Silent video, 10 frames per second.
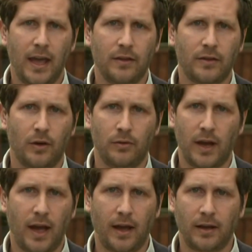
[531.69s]
And so
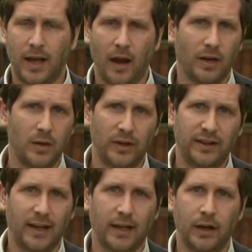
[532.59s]
uh, currently we're
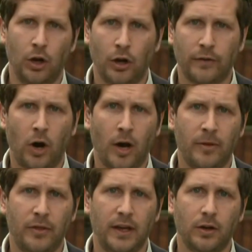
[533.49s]
dealing in a lot of
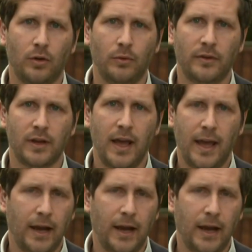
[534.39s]
hypotheticals,